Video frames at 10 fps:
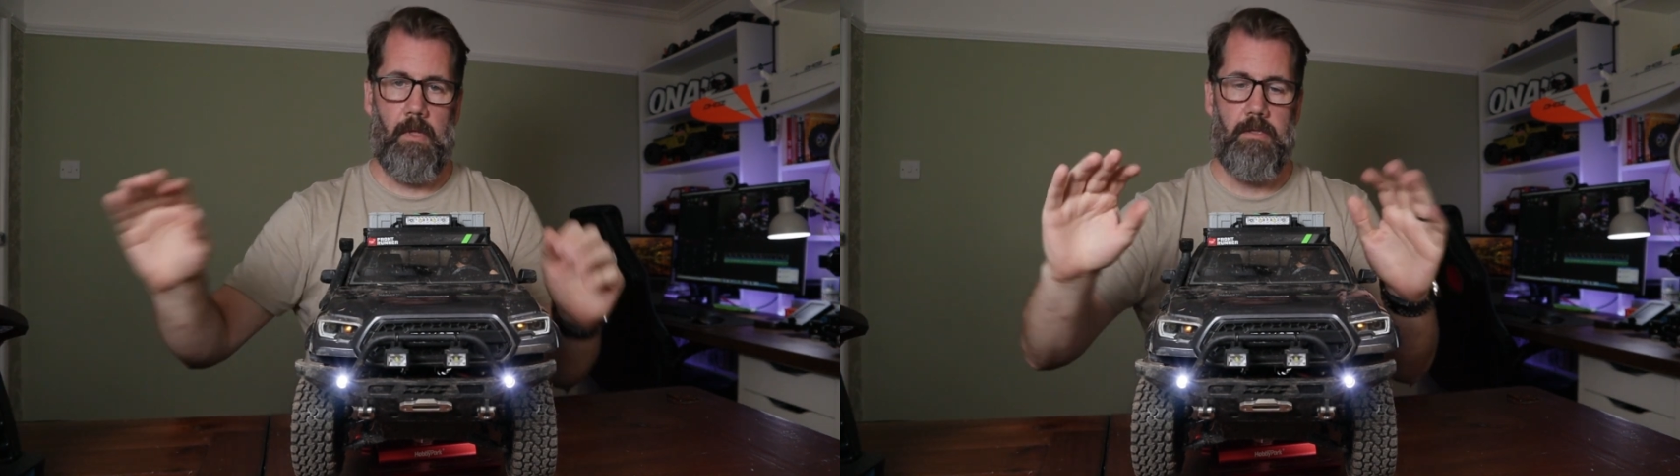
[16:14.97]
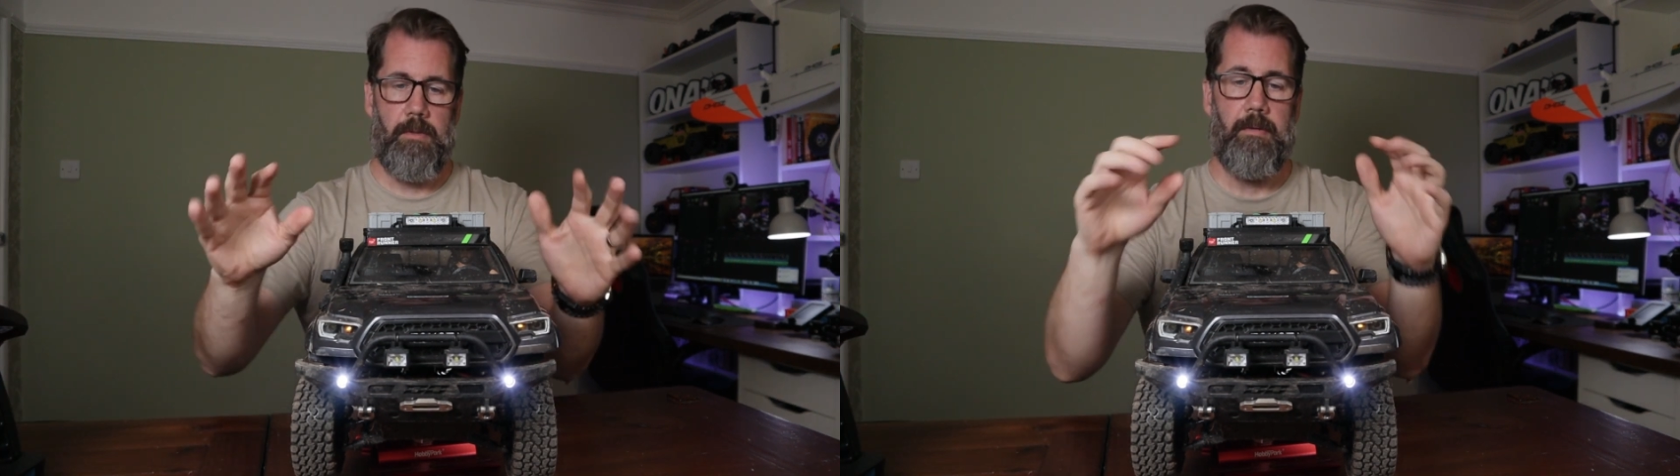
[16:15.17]

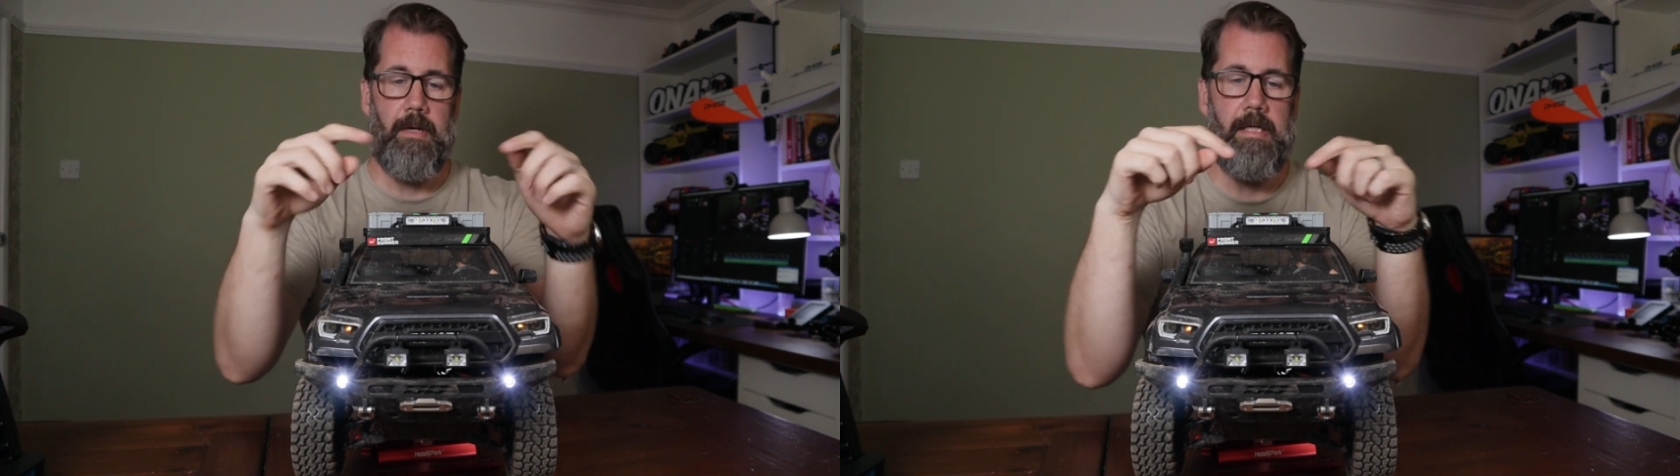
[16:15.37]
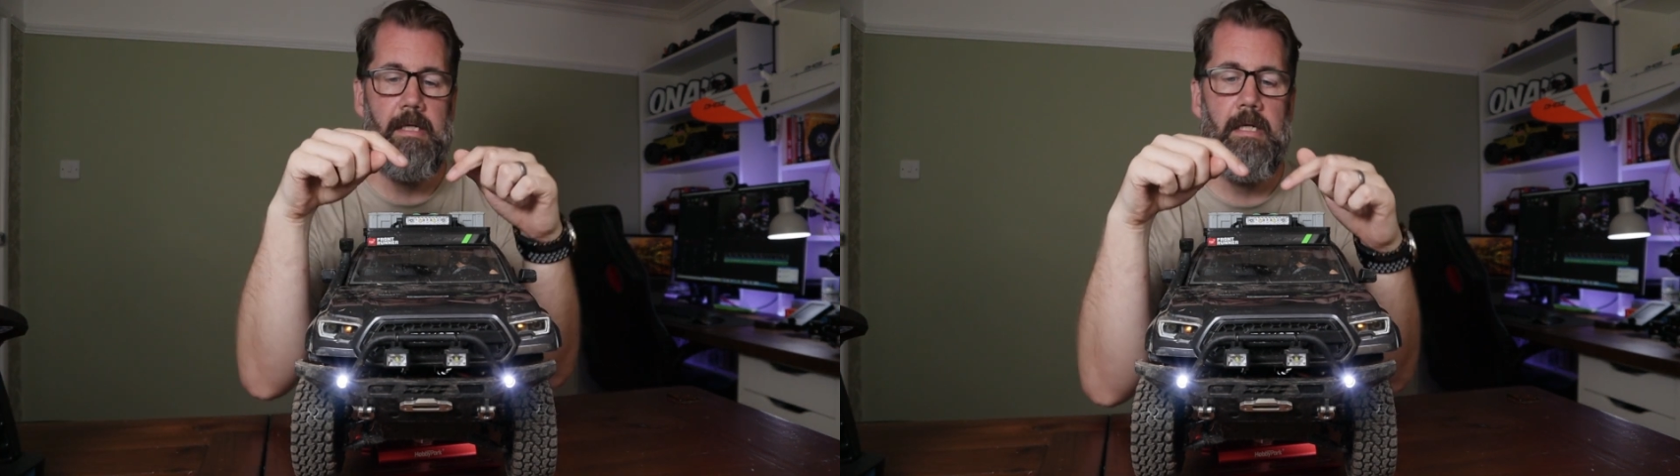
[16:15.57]
So
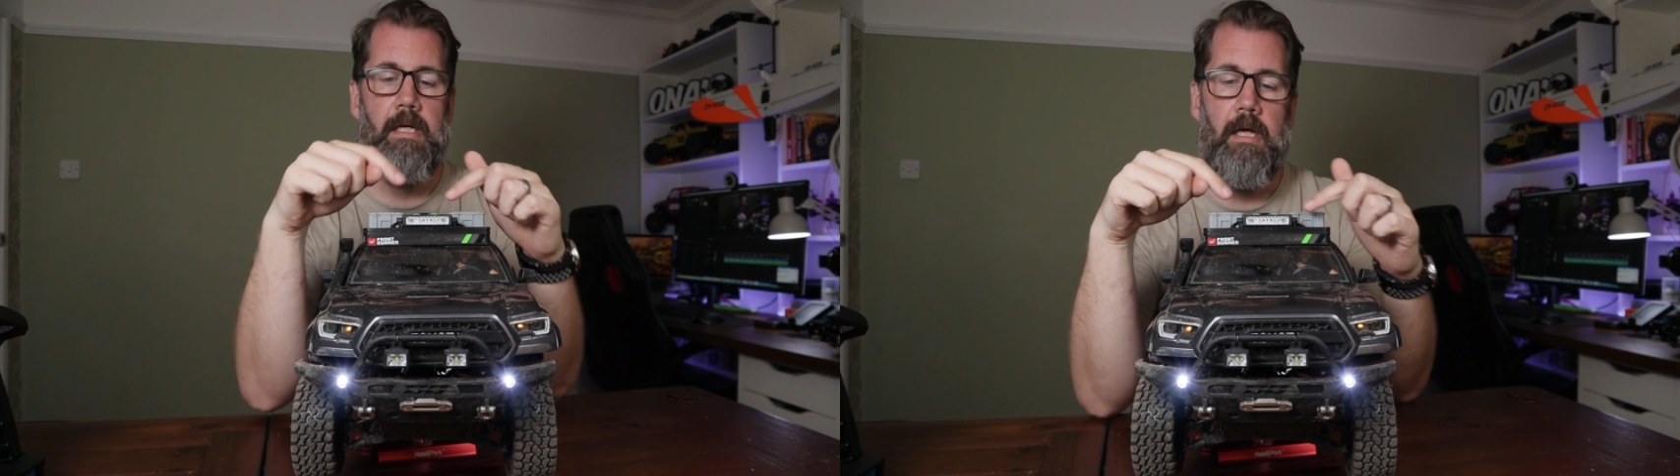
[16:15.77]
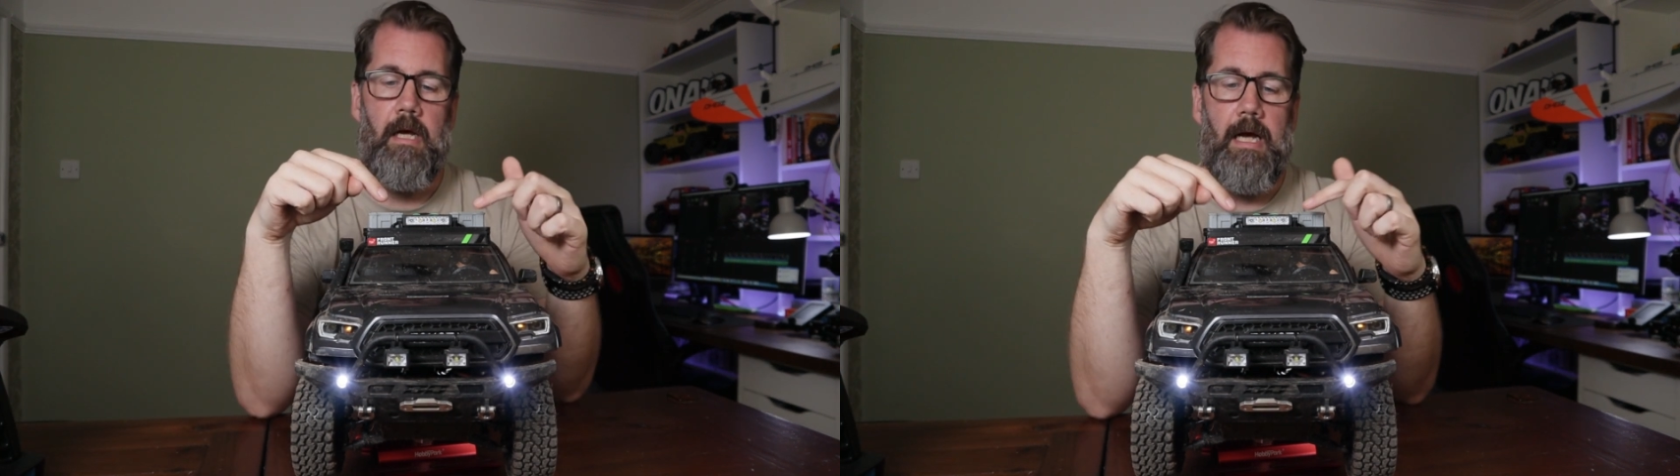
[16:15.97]
anyway,
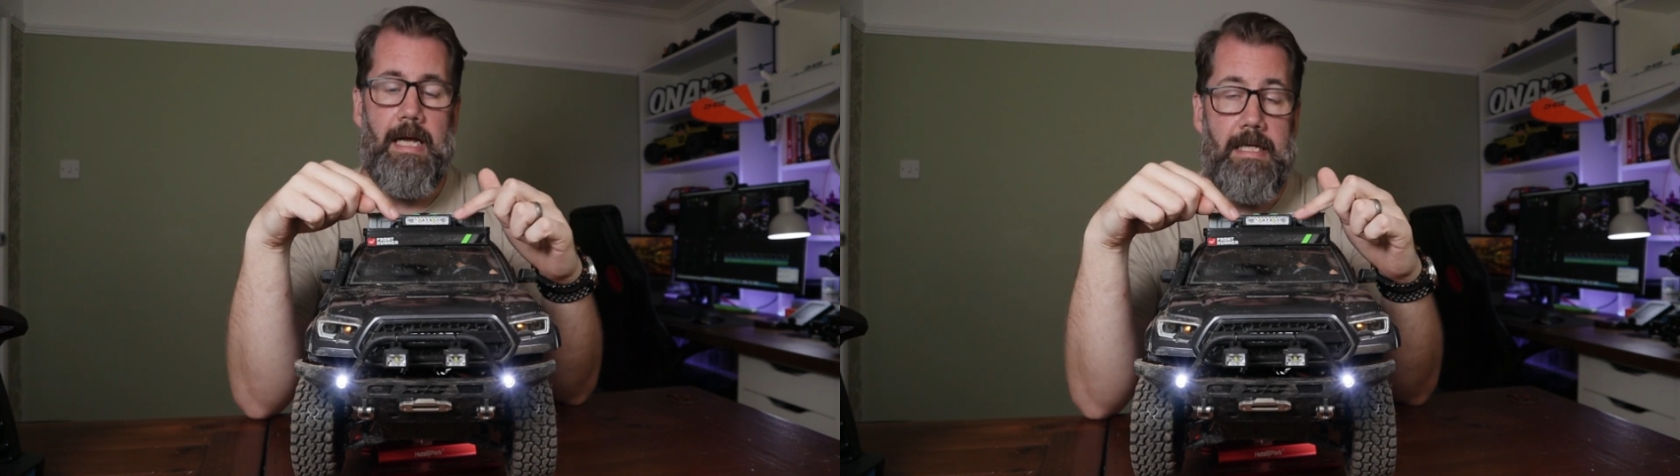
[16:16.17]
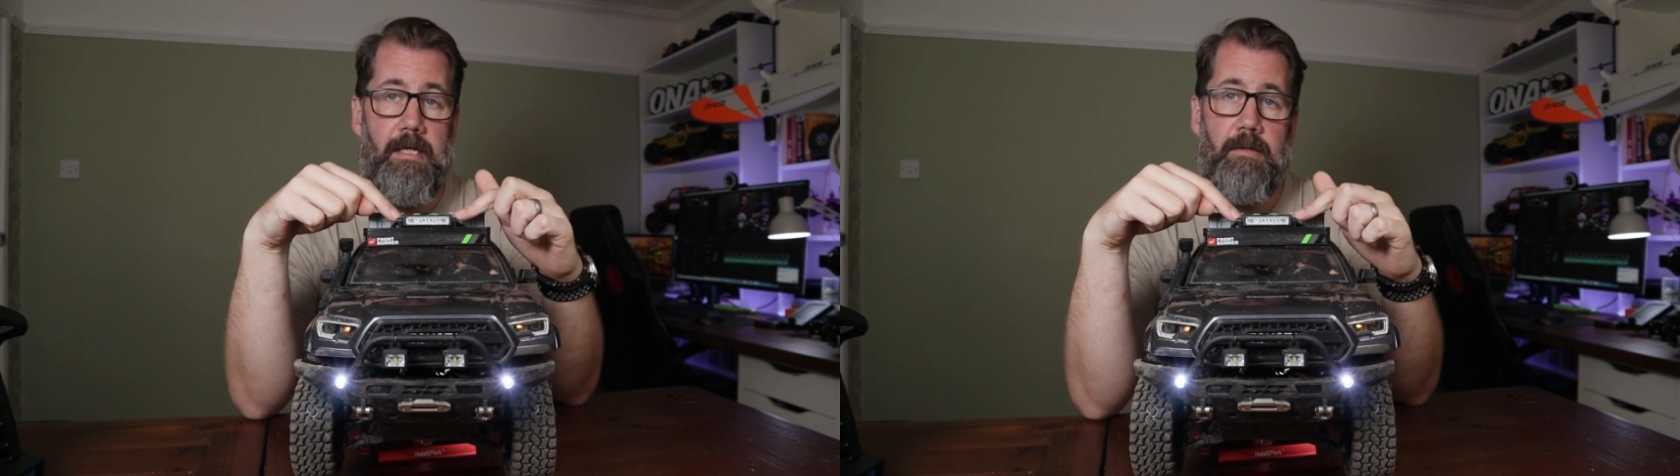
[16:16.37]
I ended